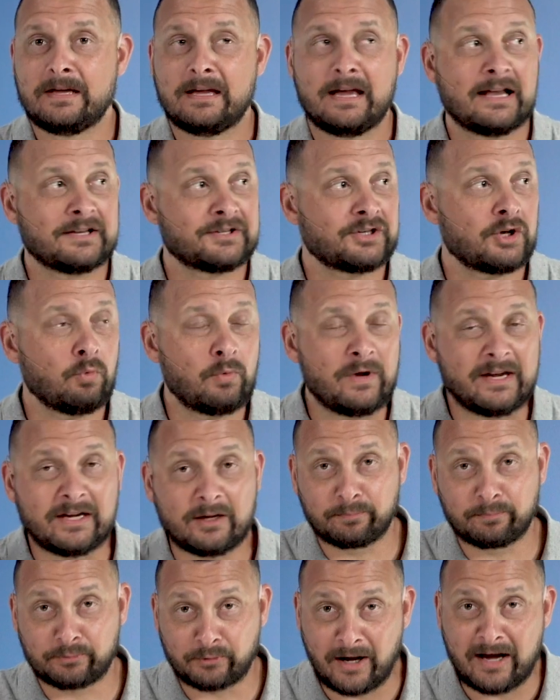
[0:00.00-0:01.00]
And so we
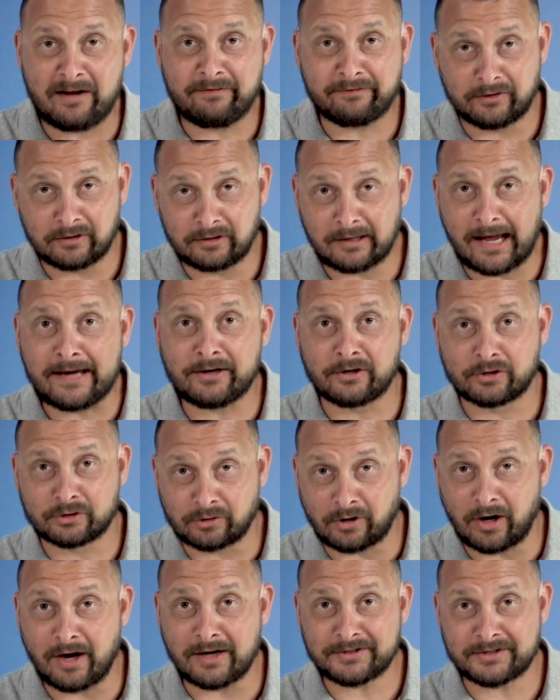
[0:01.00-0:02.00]
pray for lighter
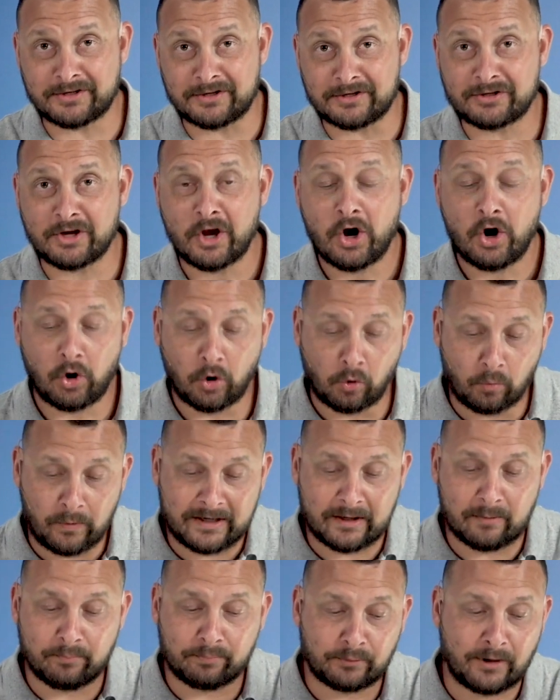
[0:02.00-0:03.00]
crosses, or we
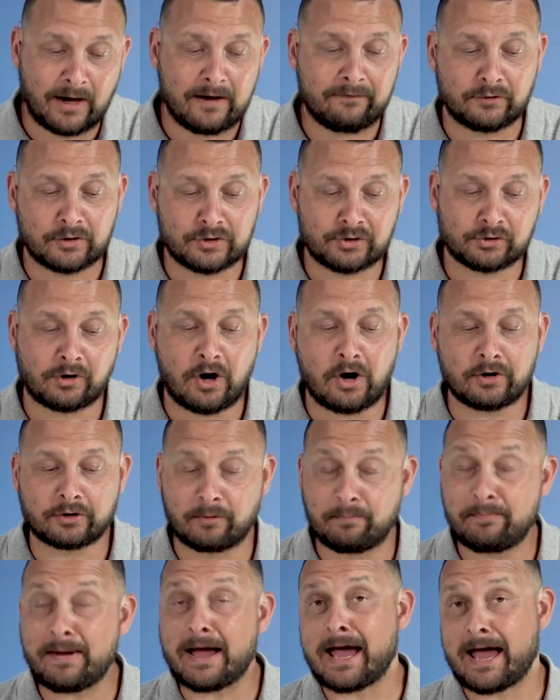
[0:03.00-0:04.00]
can pray for
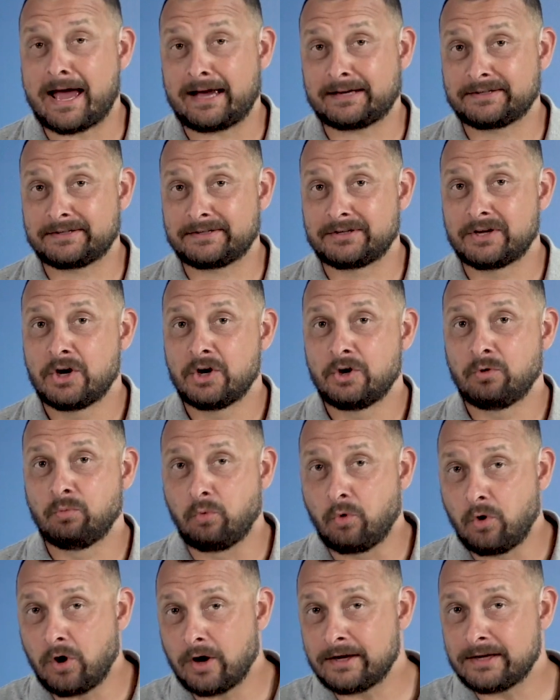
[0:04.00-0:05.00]
stronger backs.
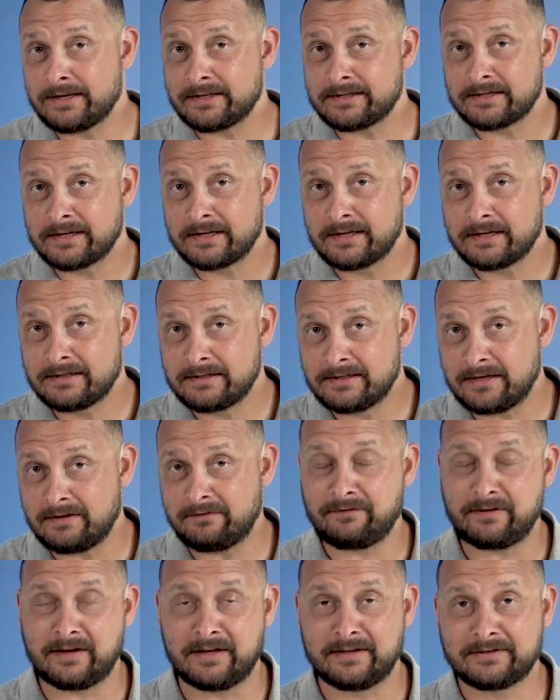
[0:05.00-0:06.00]
One is
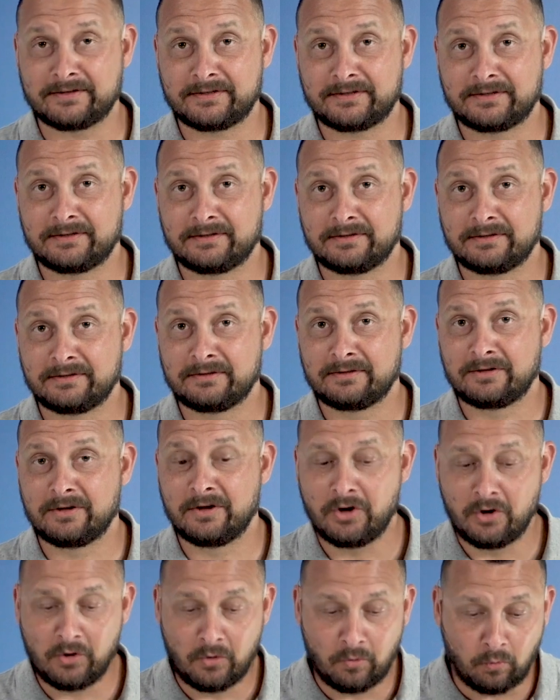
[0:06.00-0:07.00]
defense.
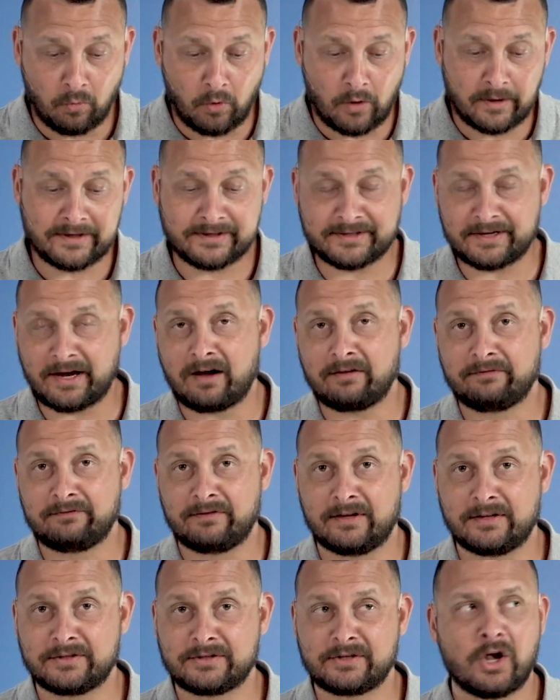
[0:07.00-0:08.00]
One is
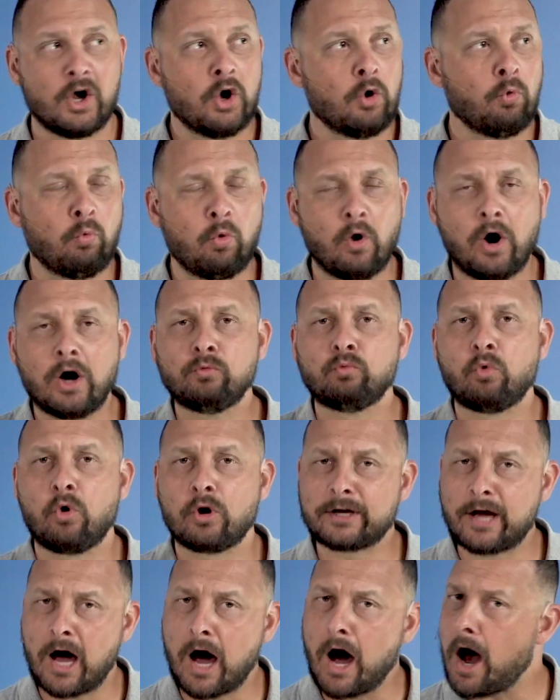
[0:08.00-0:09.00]
offense. One will
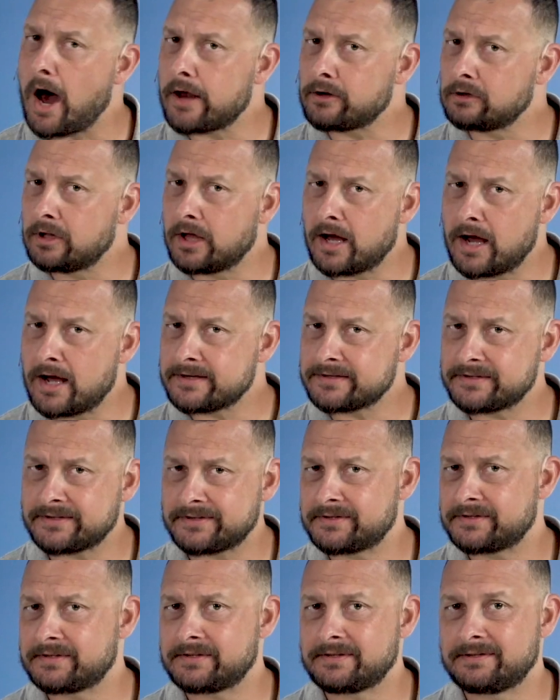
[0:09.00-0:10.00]
coddle
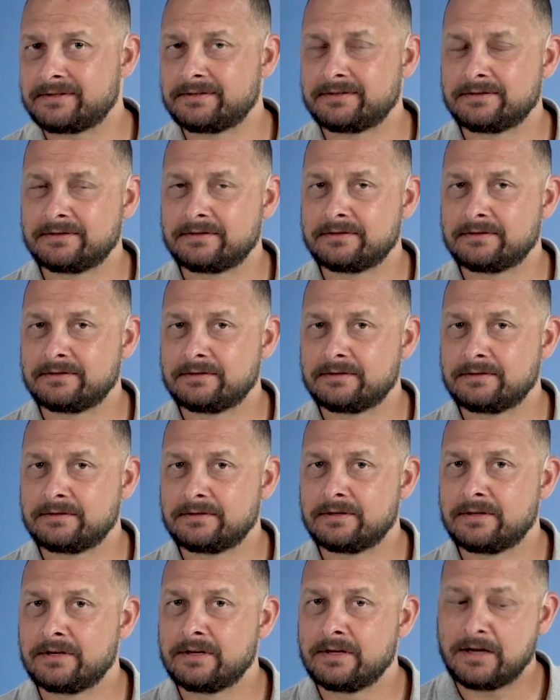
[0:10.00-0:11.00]
us
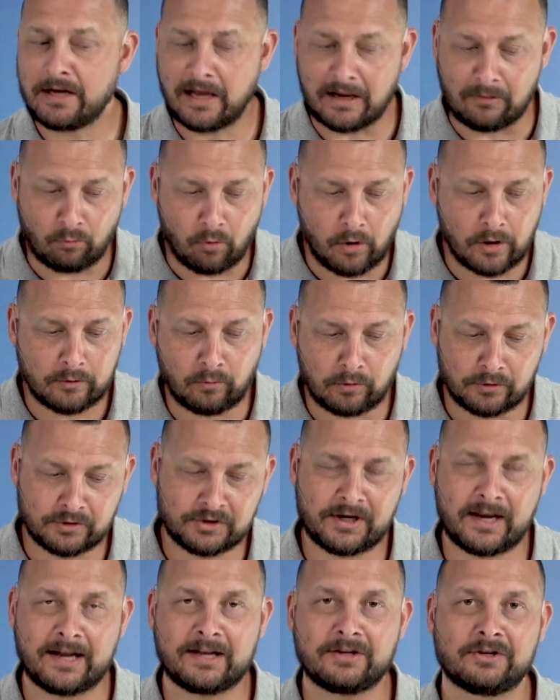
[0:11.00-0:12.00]
and one will
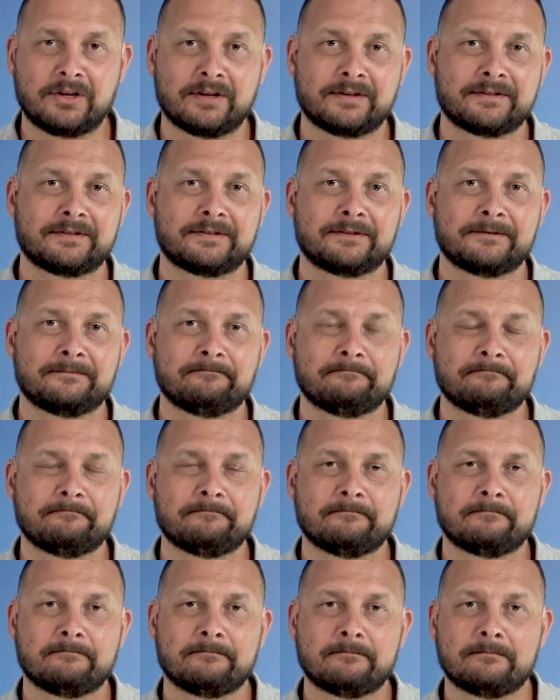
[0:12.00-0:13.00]
change us.
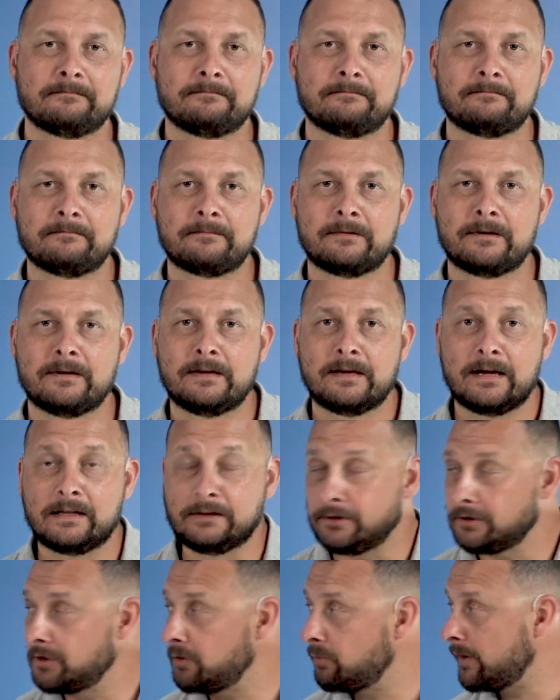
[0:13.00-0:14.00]

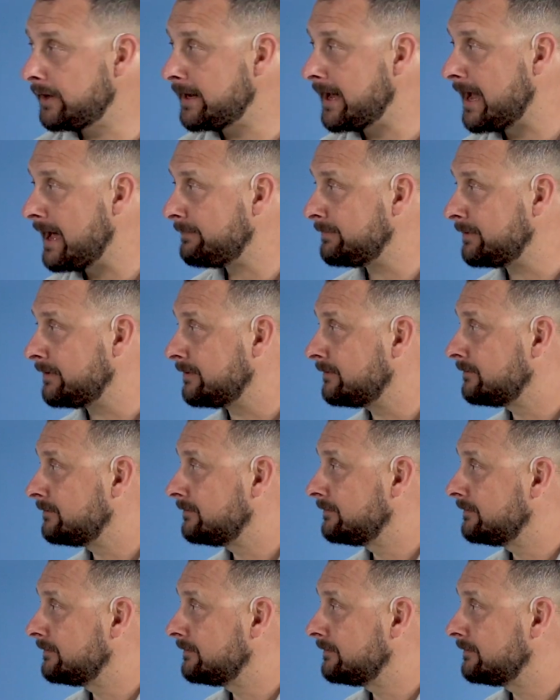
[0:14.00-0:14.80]
And look at what happened